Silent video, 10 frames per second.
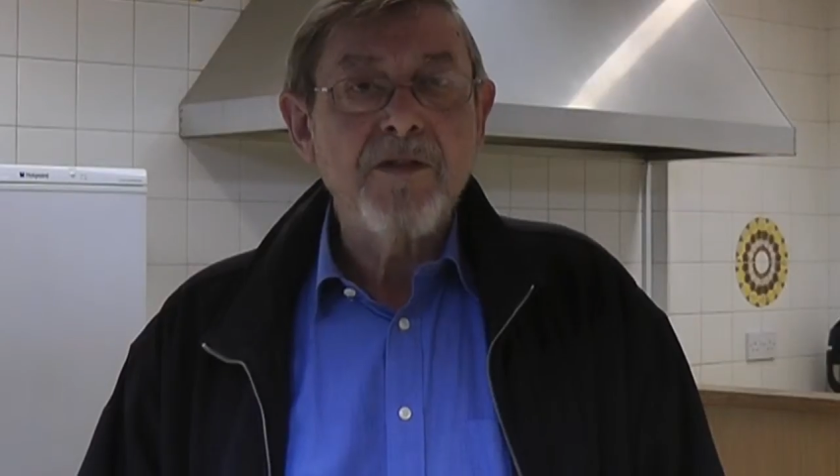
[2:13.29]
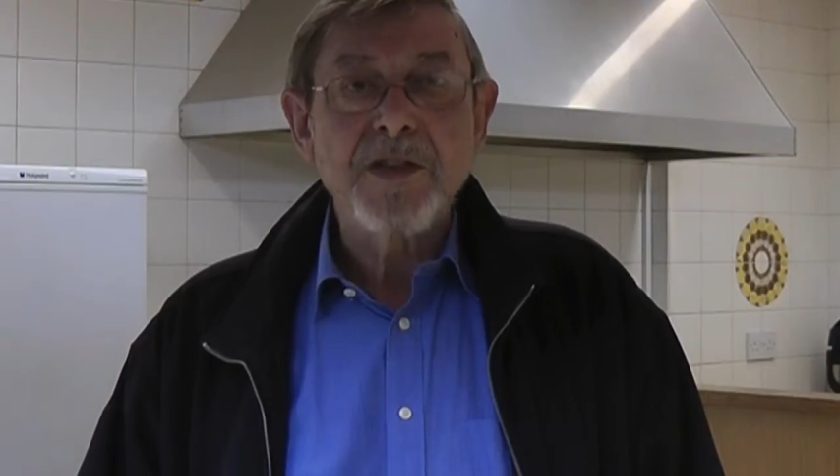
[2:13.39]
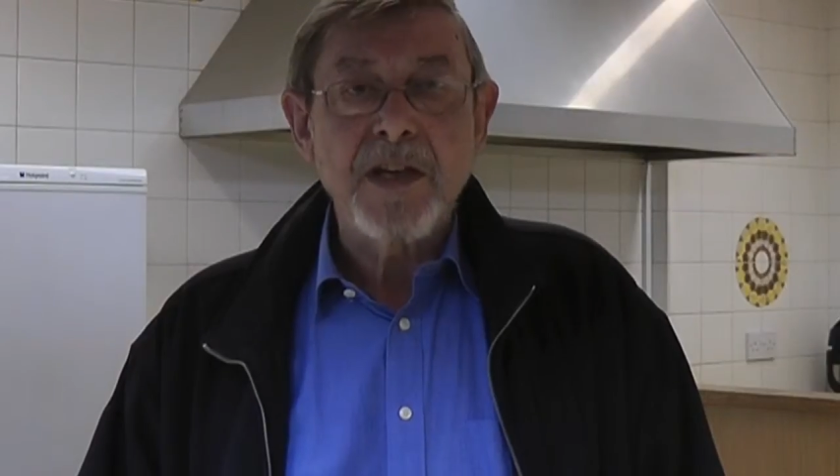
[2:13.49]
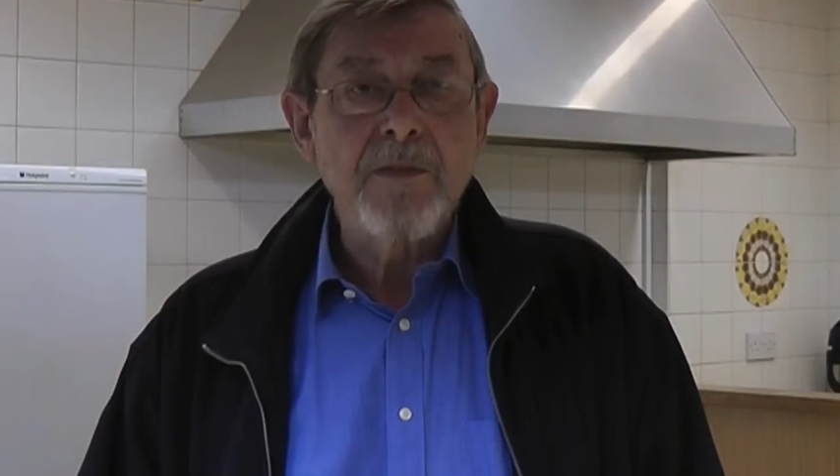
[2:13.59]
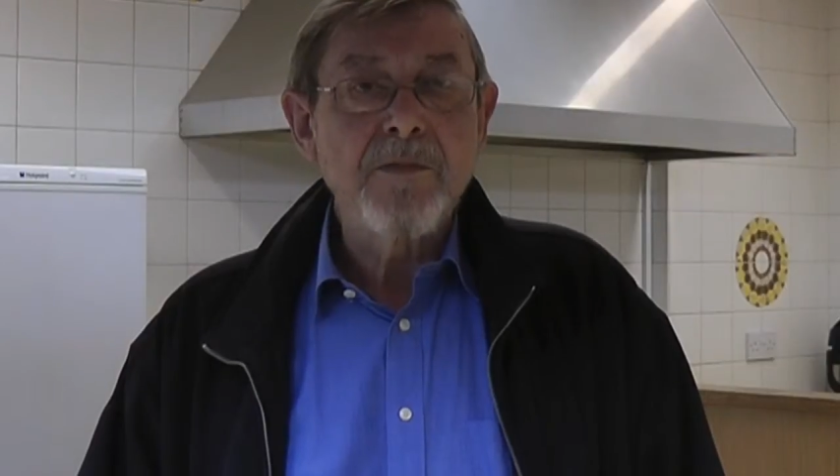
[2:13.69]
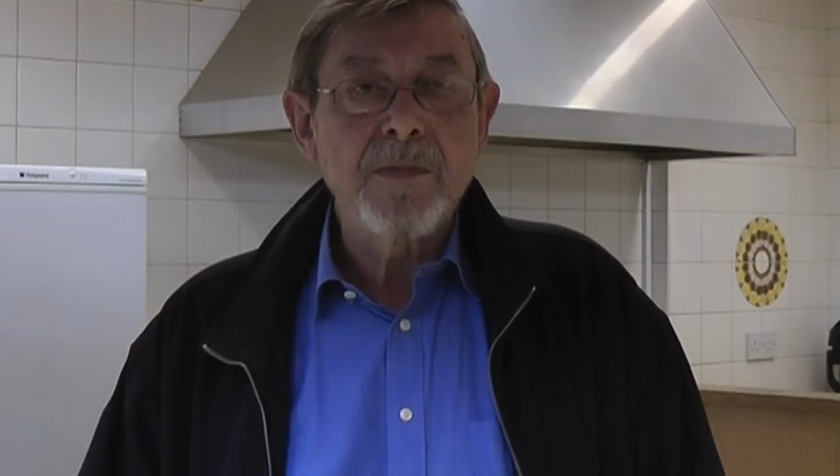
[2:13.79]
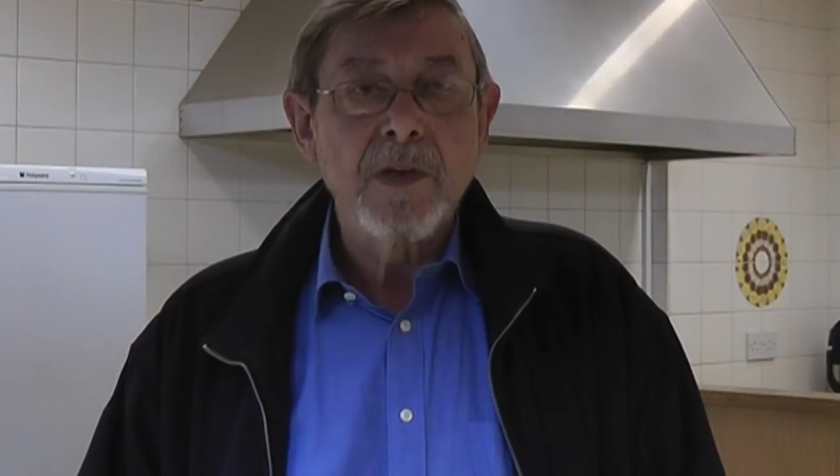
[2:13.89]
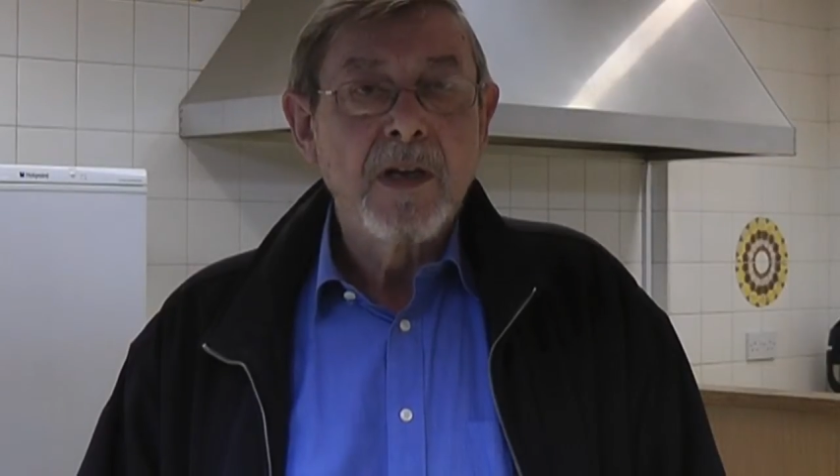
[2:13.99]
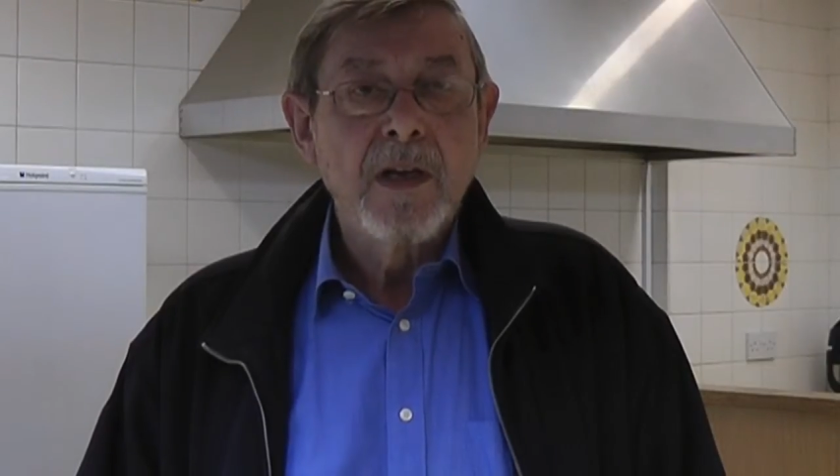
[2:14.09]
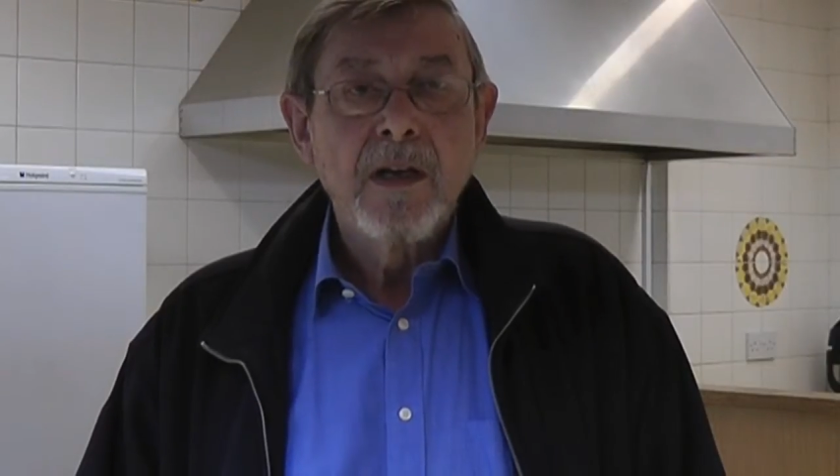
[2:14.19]
seems
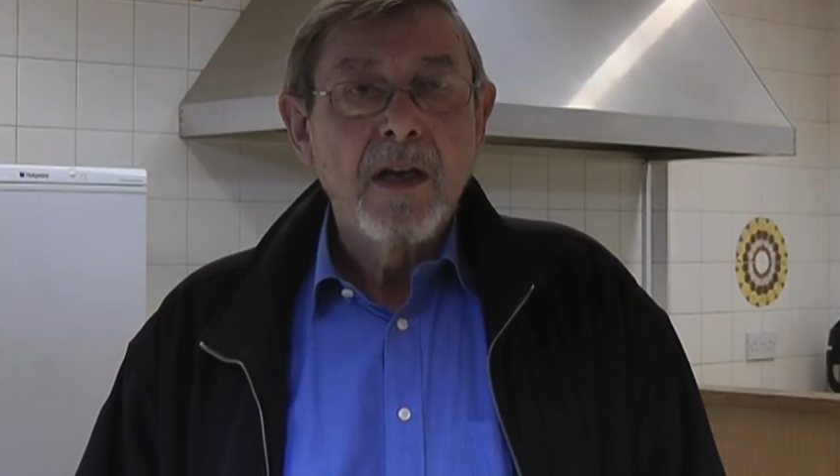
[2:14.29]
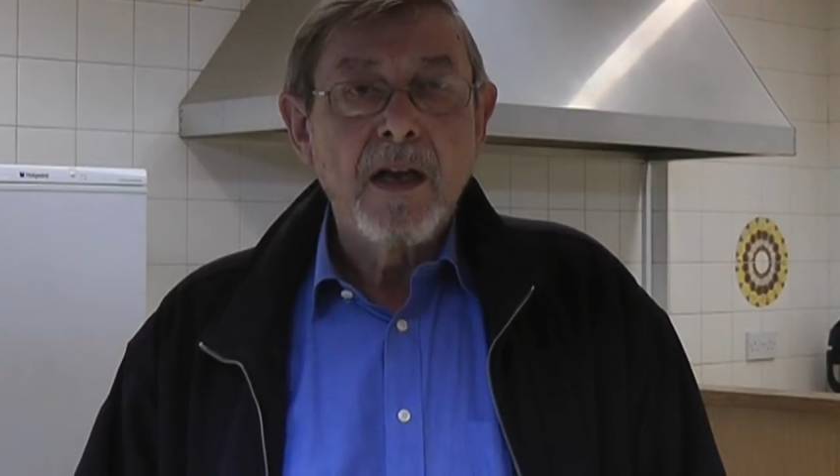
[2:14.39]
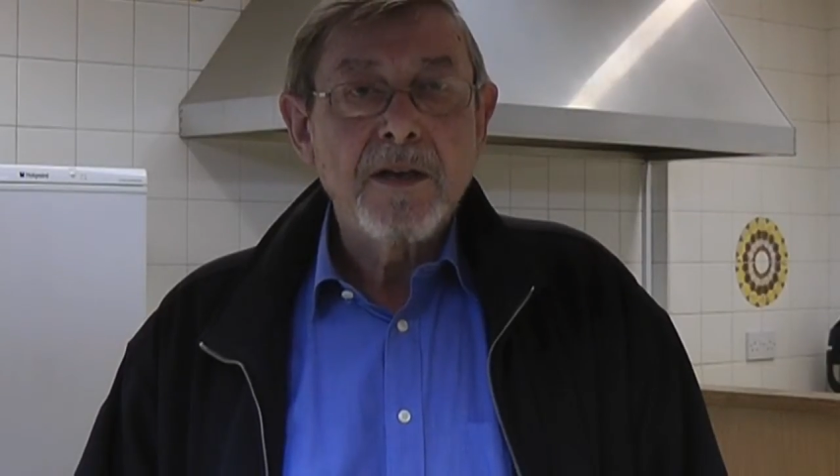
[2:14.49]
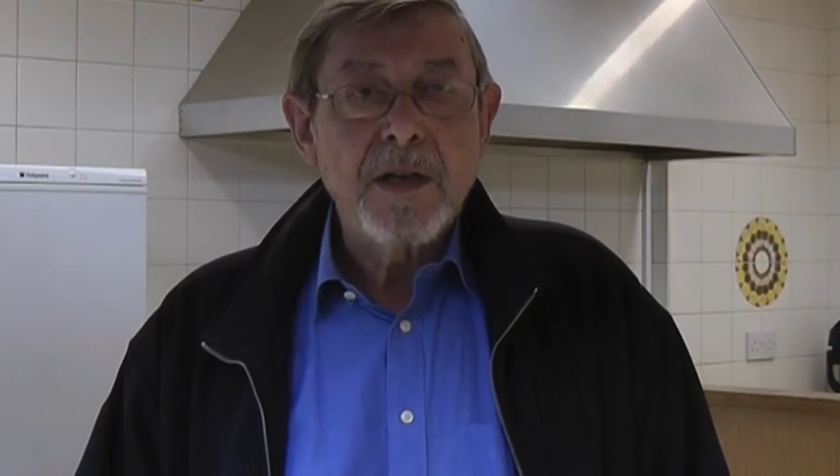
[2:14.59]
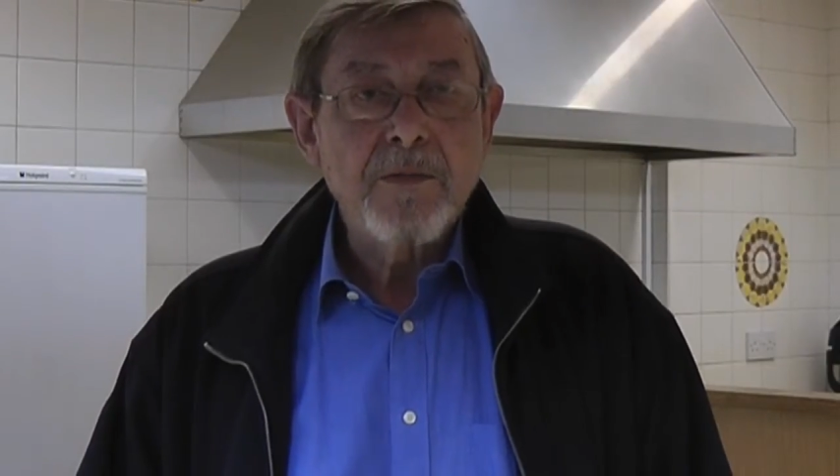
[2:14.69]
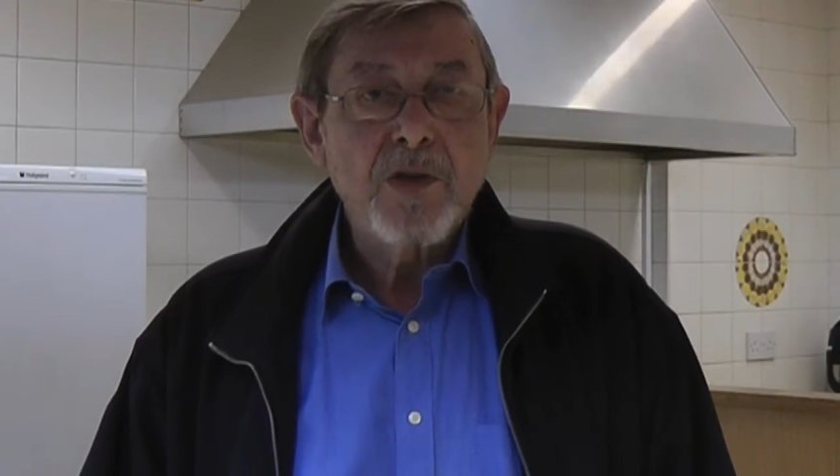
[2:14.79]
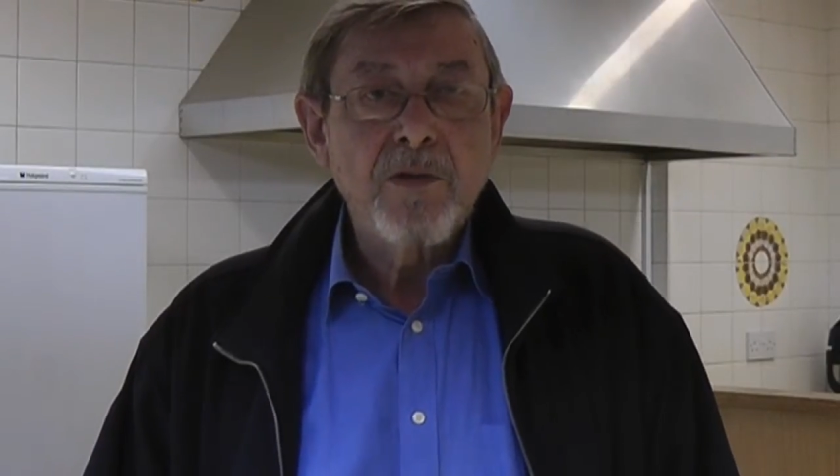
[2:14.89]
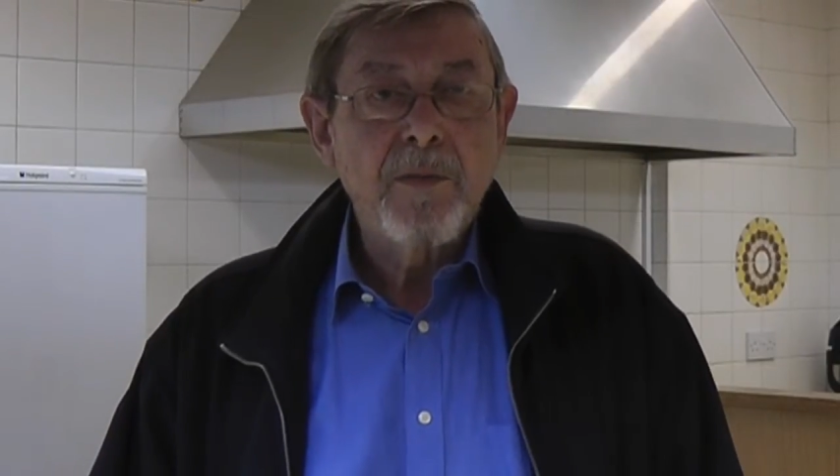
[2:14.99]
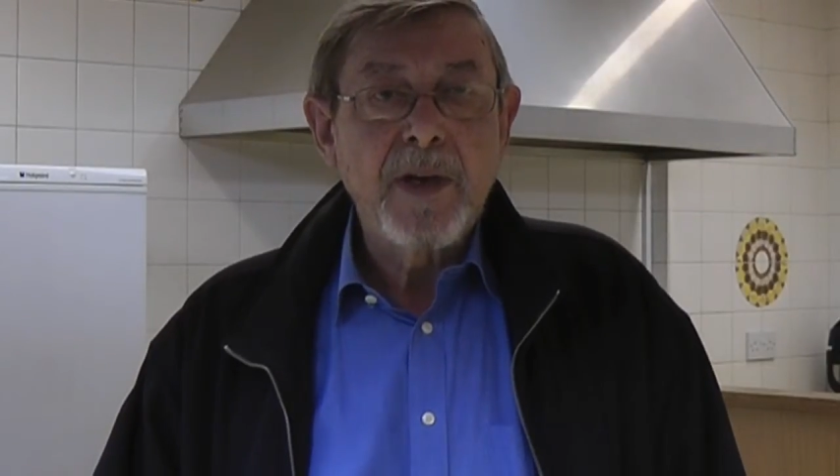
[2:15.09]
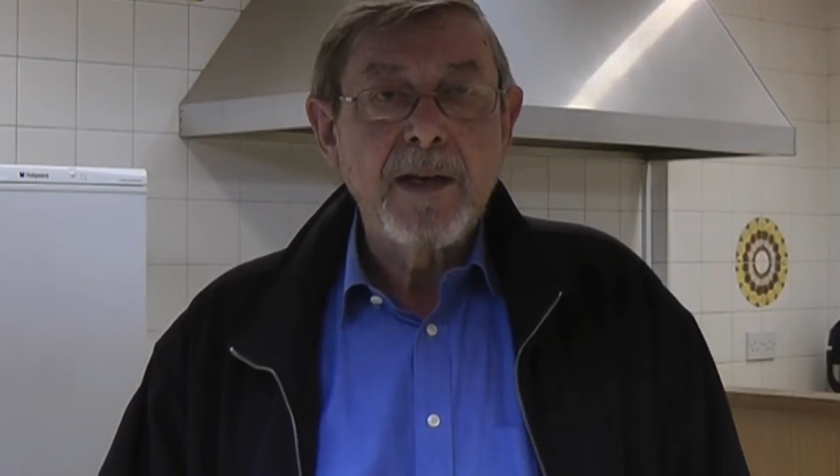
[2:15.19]
to
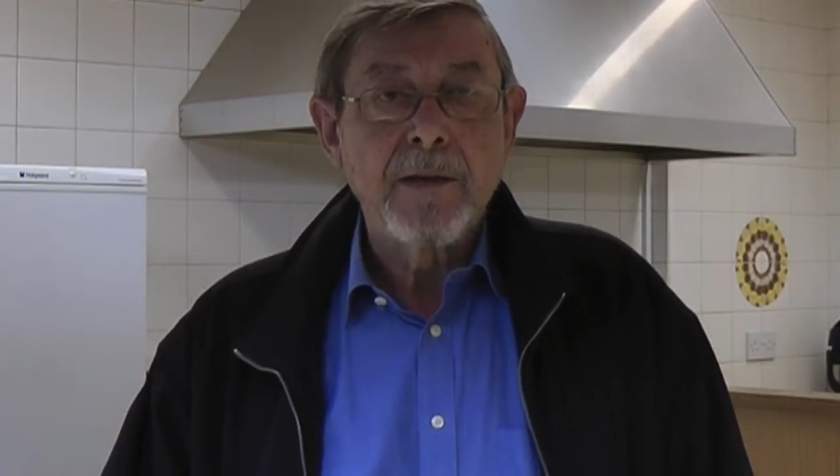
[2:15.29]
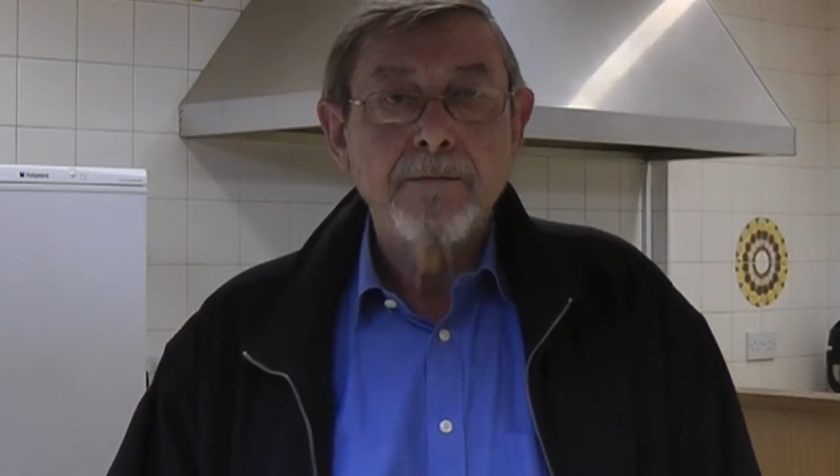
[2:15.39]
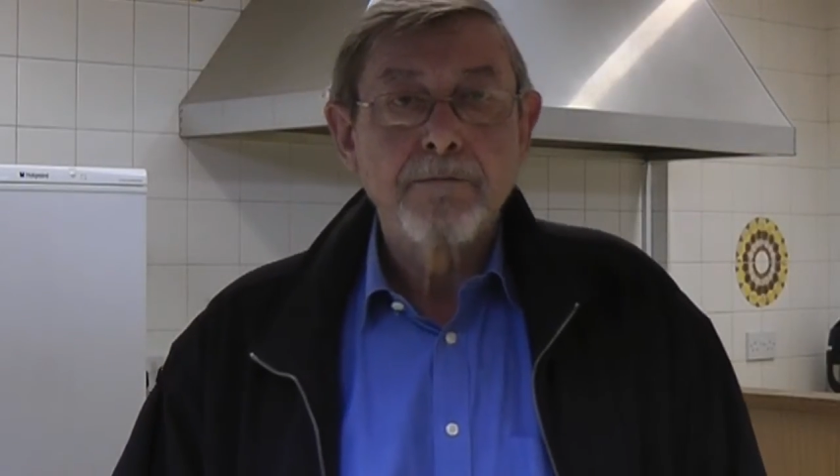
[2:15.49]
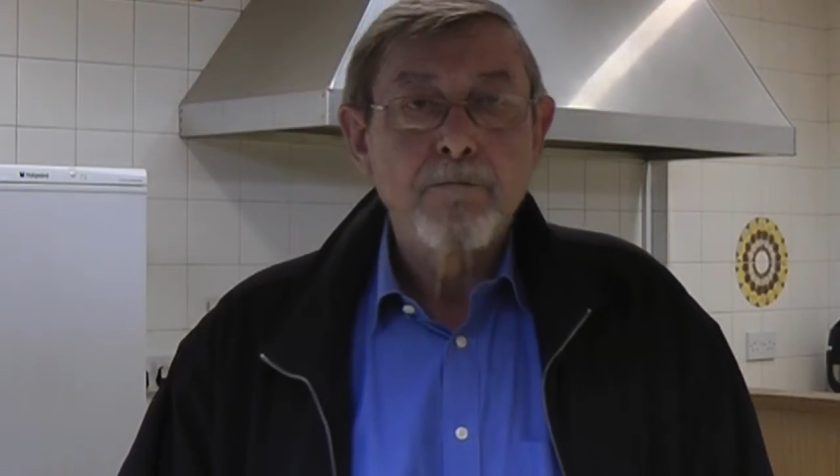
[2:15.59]
have been.